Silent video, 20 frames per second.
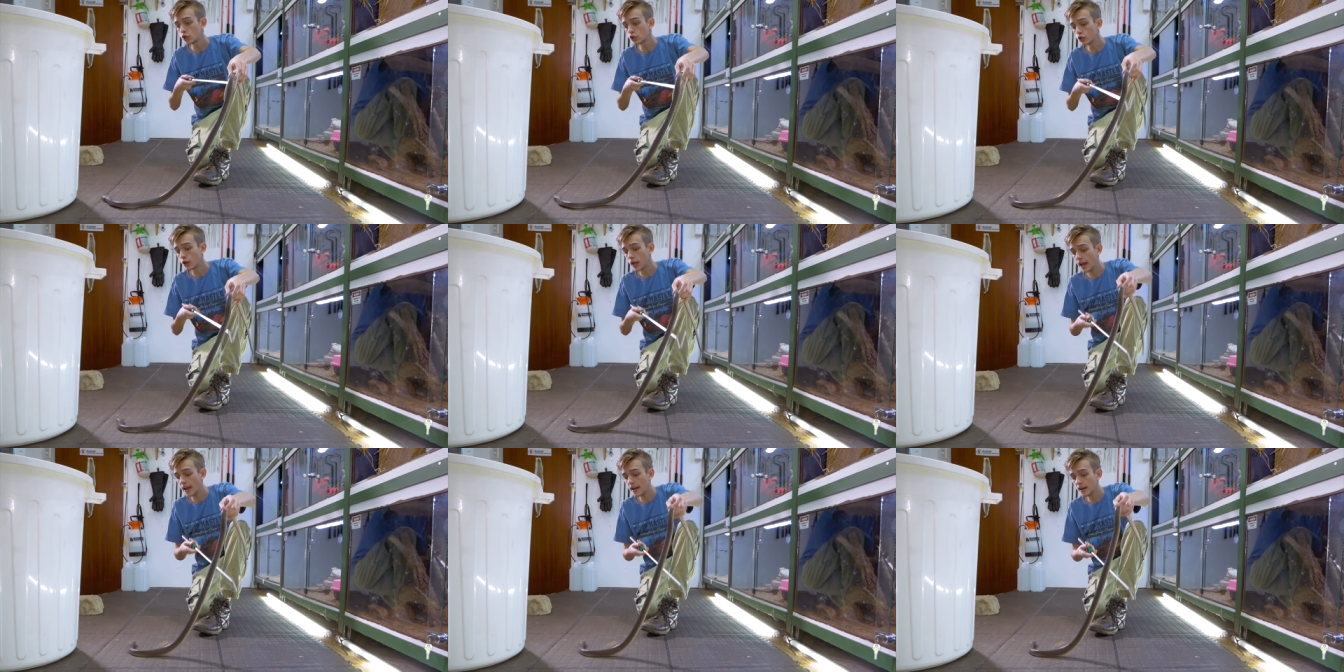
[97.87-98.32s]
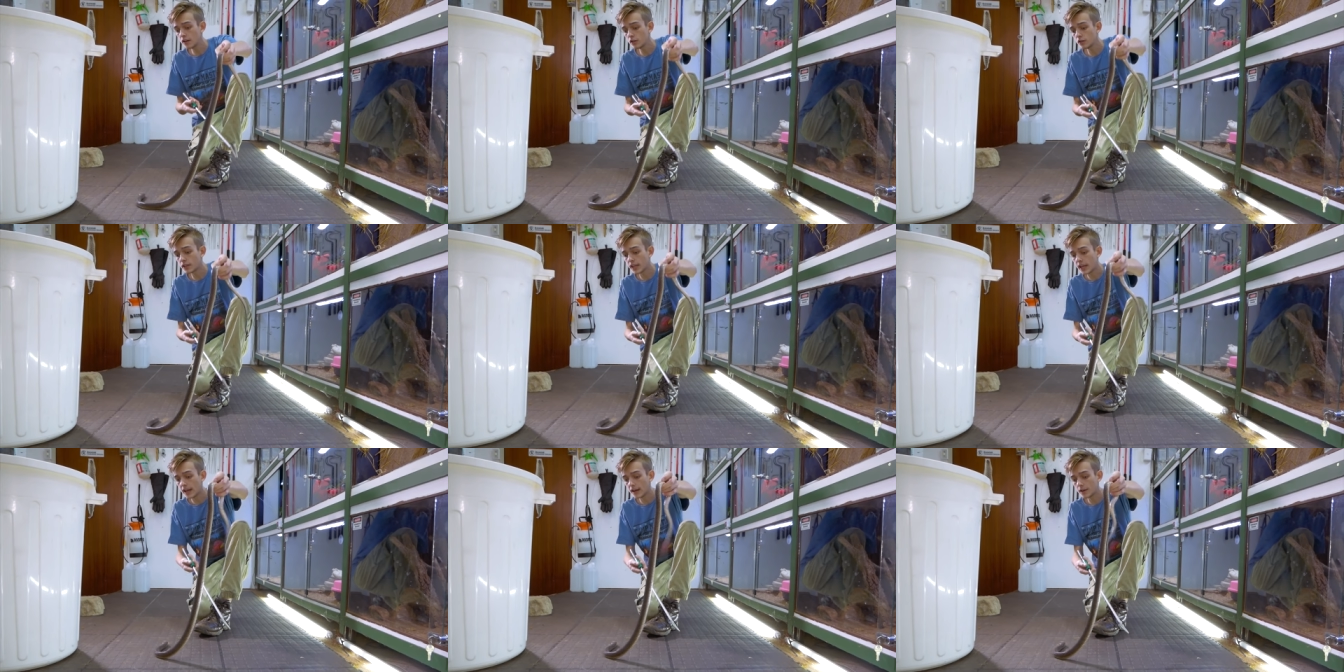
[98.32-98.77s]
to
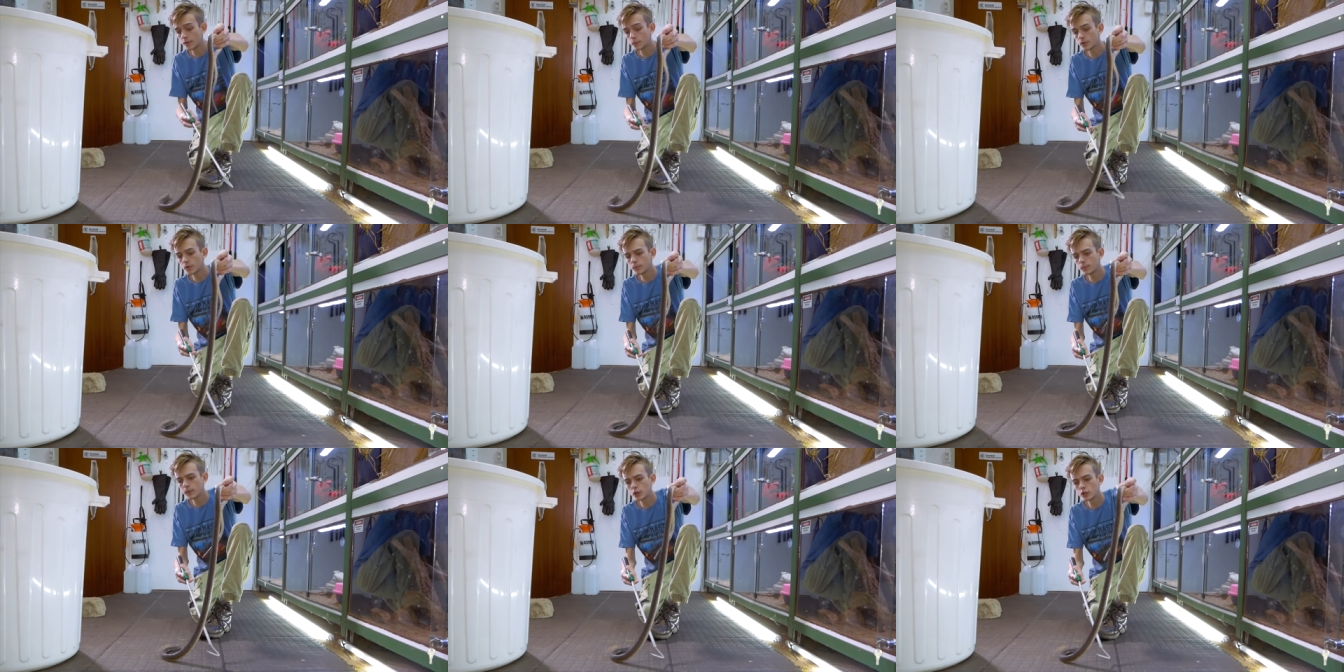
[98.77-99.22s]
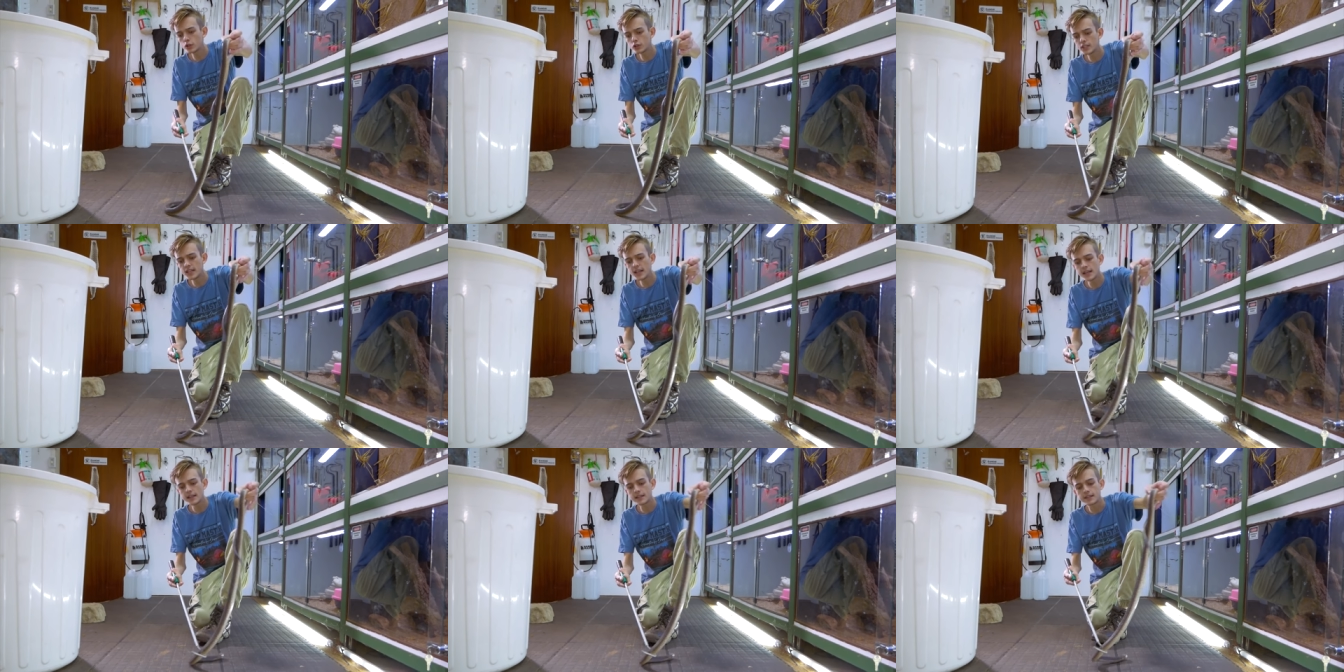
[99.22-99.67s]
handle the animal
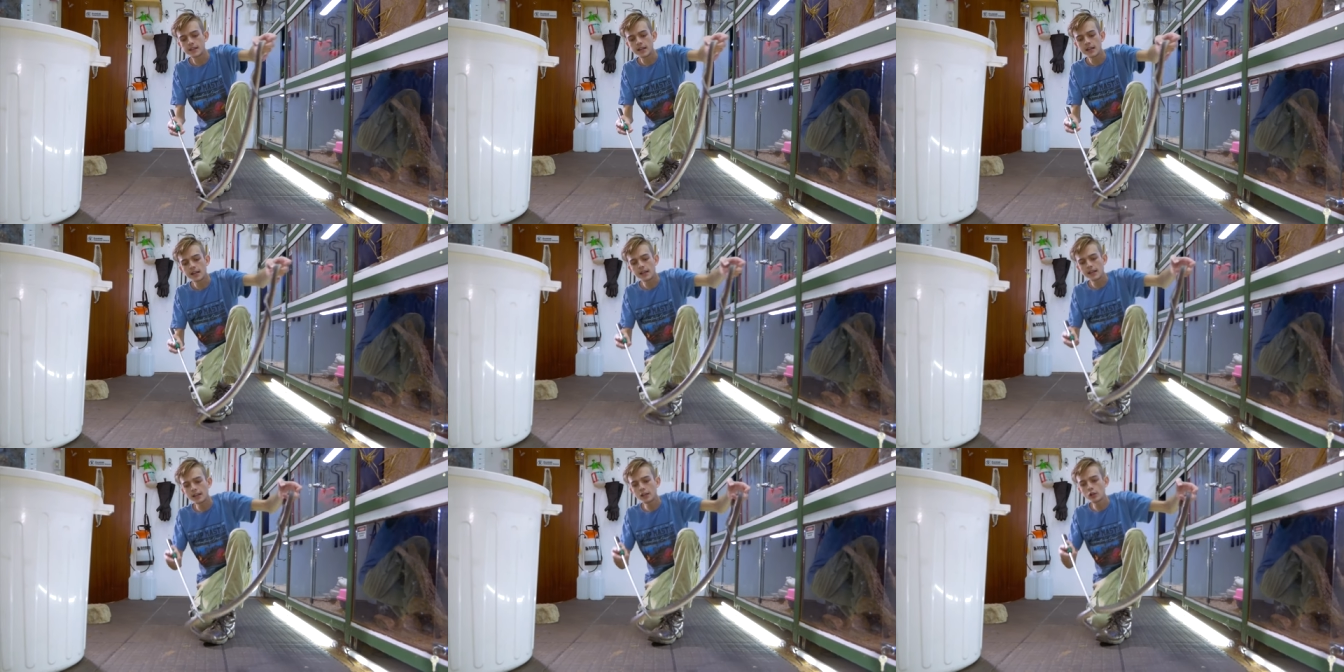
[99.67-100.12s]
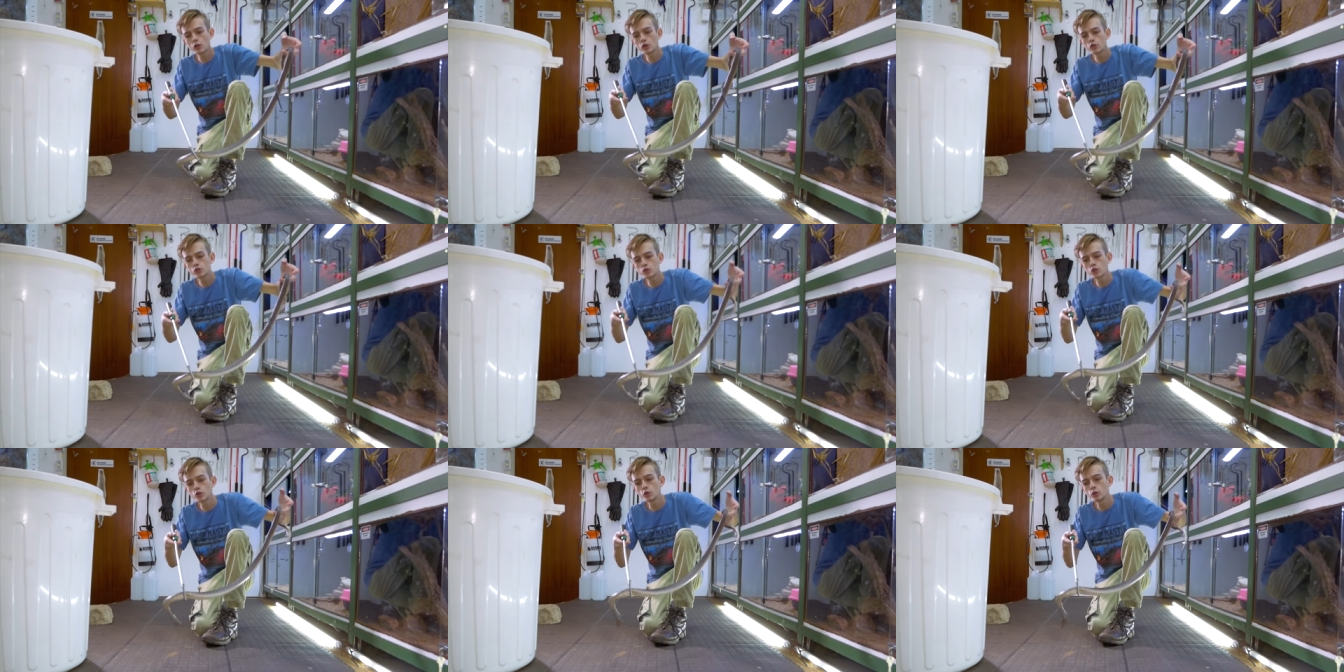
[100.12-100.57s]
because yes, it
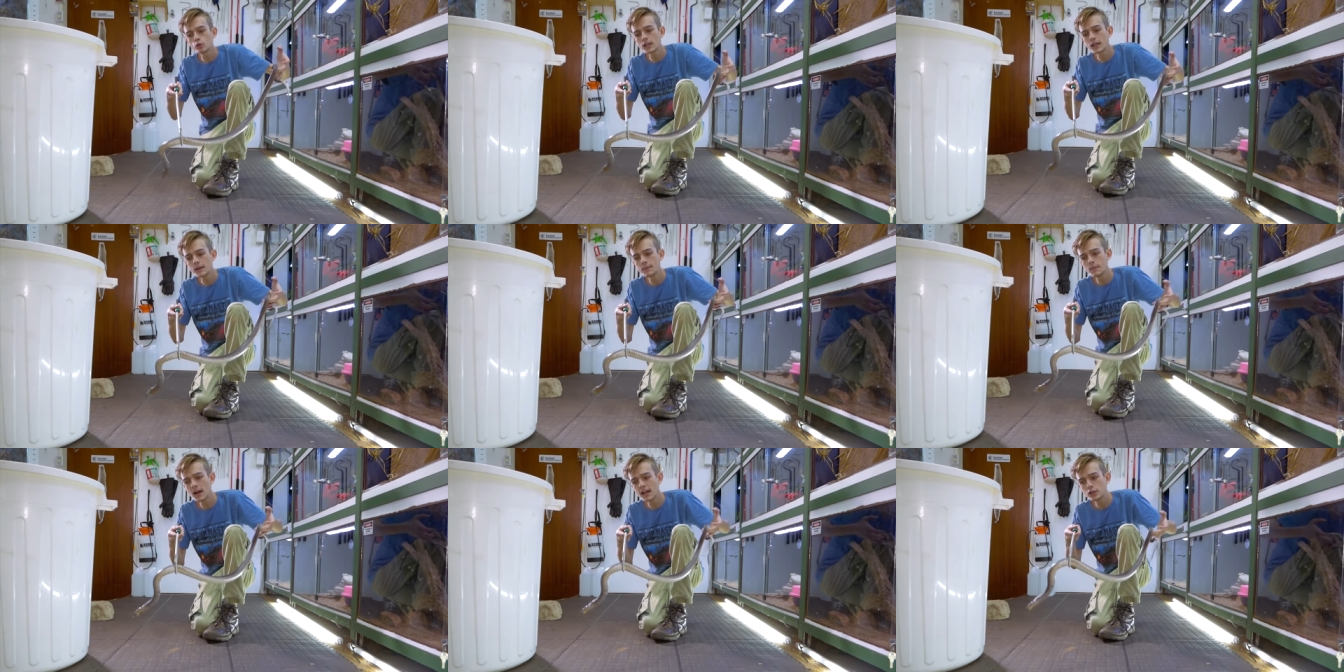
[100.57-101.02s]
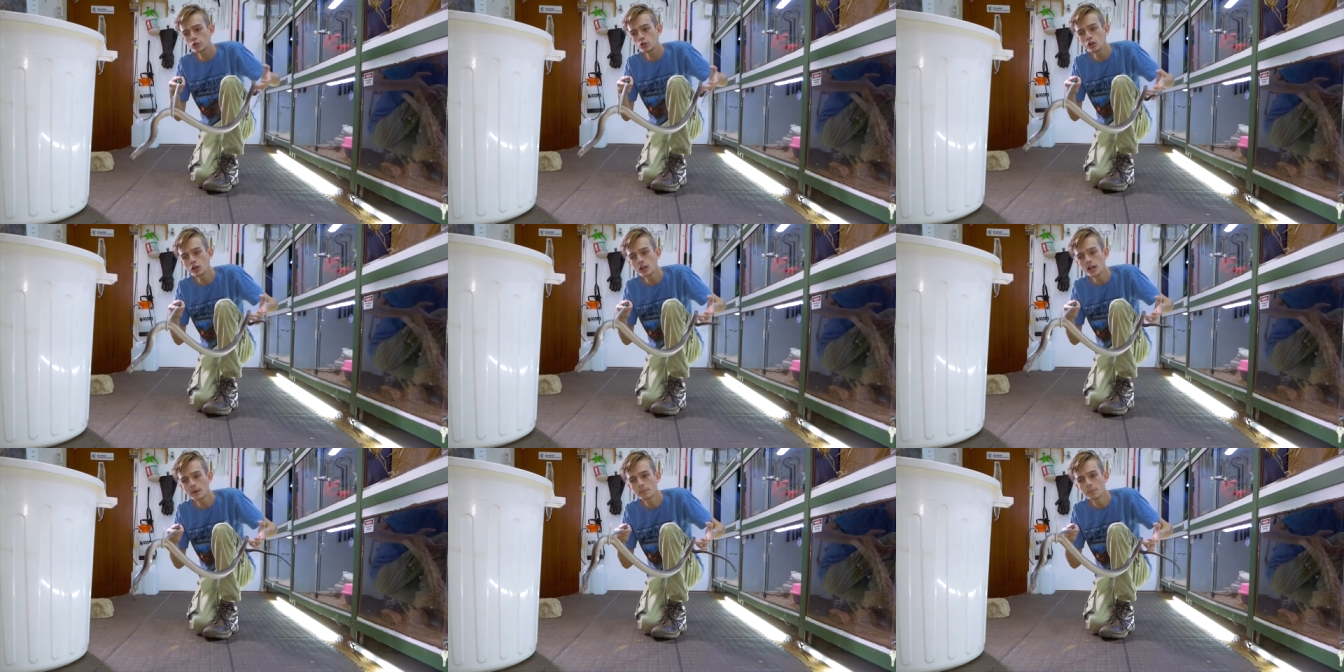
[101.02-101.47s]
looks cool, they might
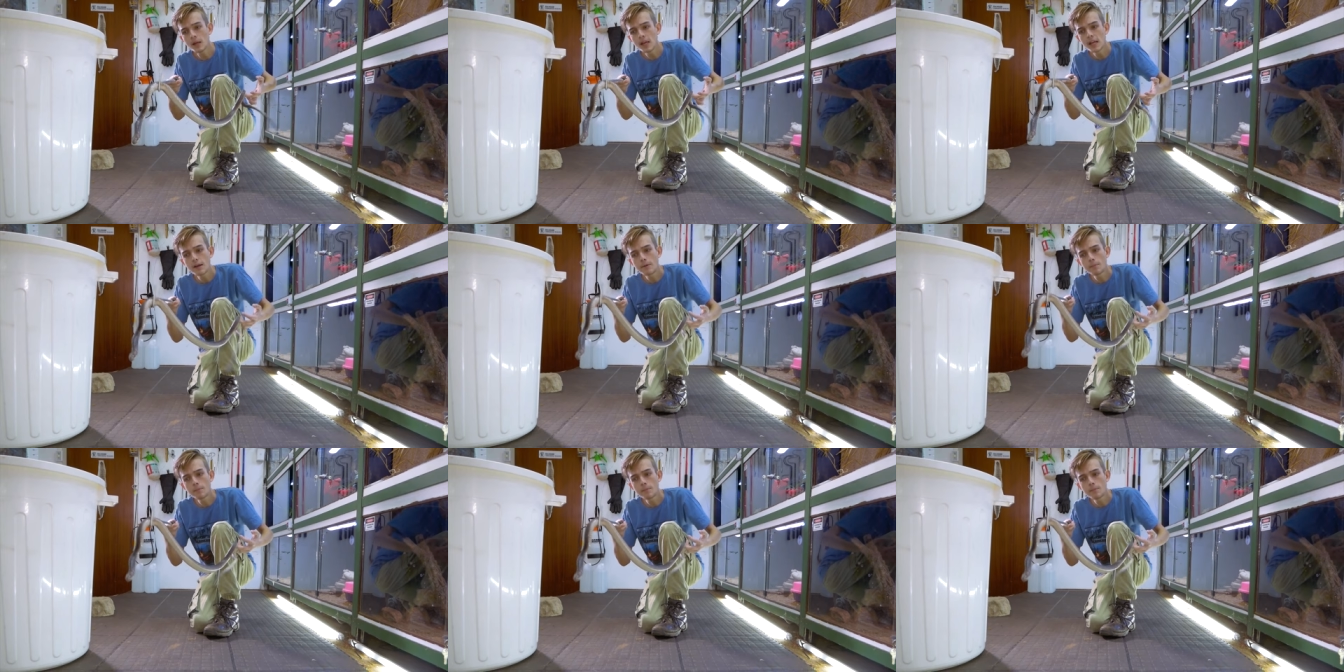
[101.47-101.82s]
hood up,